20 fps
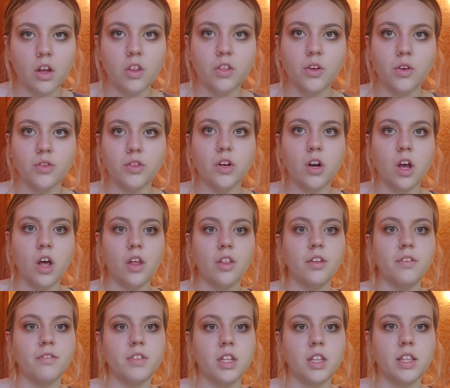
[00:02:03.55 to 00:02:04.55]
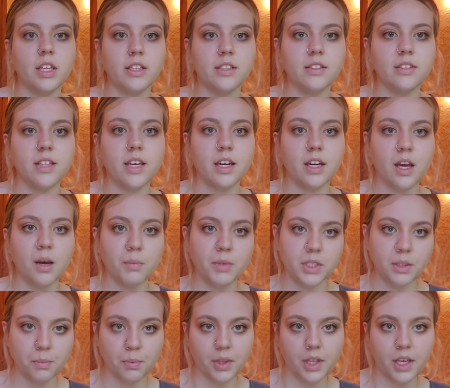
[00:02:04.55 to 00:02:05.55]
Those are all of the things that come
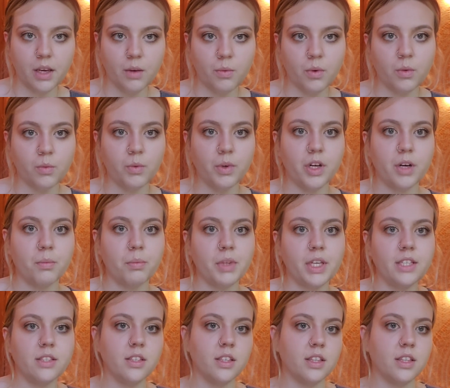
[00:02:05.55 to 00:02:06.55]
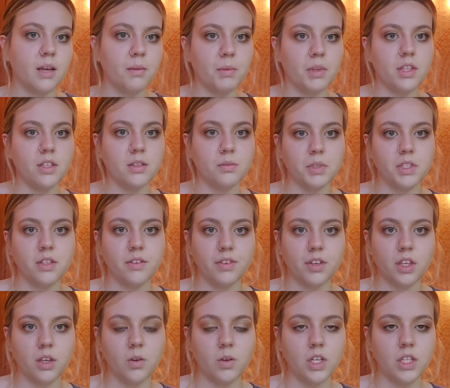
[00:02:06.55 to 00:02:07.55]
into play when we're placing them in the
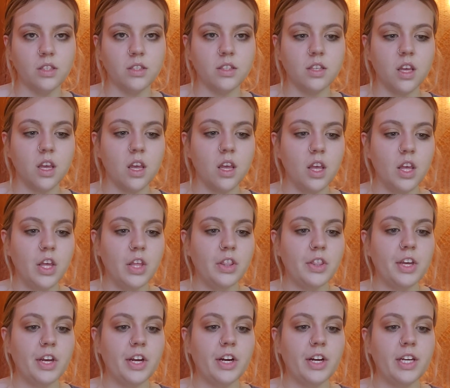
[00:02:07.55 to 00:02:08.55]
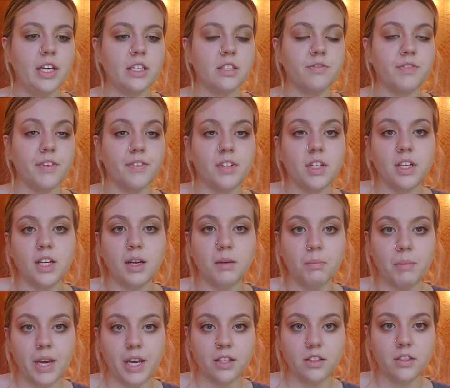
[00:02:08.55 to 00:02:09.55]
specific units. There is 59
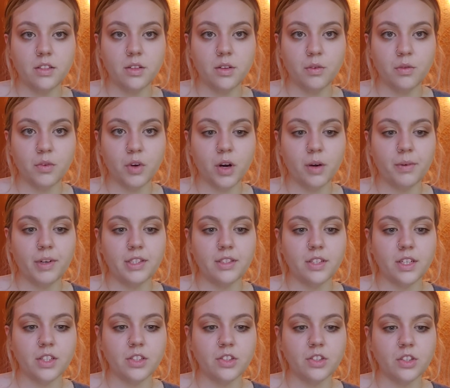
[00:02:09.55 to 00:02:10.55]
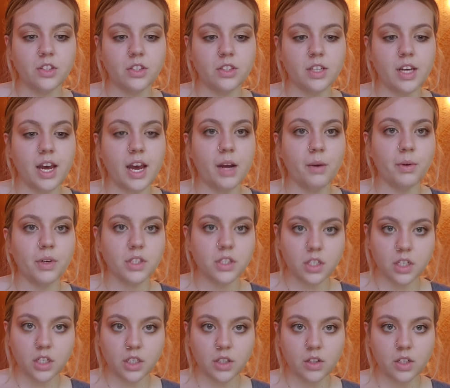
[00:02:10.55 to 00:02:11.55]
beds for our residentials. I worked
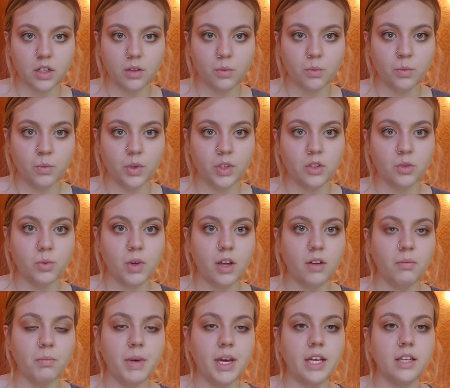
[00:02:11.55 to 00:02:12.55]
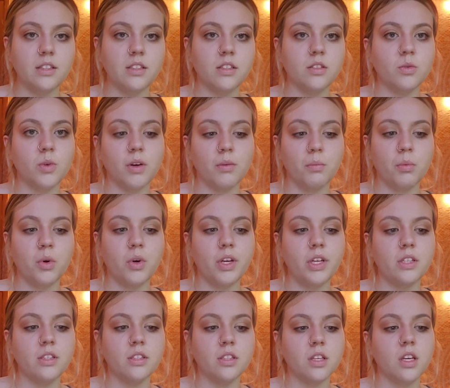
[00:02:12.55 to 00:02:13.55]
in a unit with 12 beds, 12
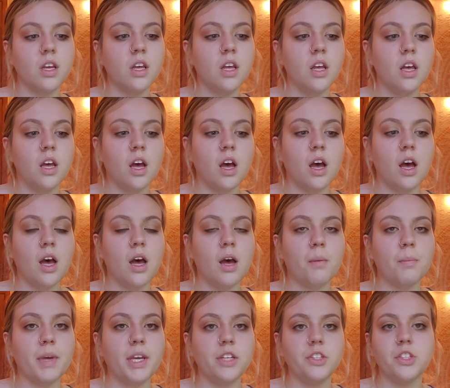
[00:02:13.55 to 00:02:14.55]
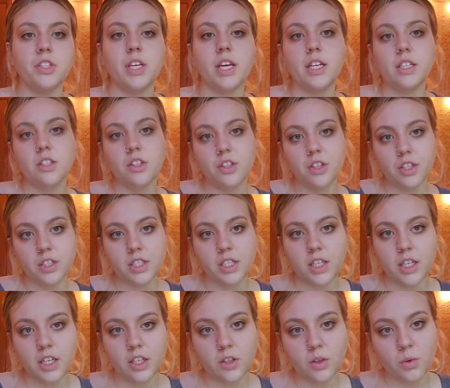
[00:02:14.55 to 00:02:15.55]
boys, ages 8 to
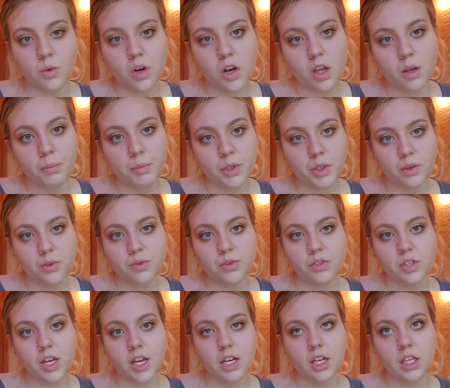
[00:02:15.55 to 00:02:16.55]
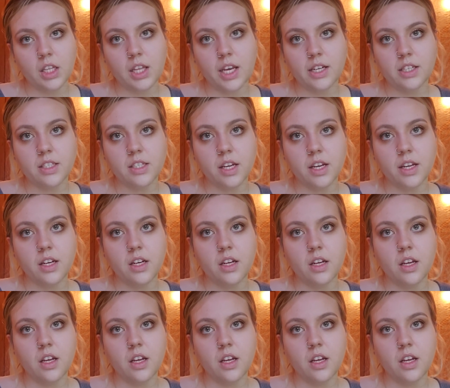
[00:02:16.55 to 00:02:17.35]
13, who were all abused and neglected,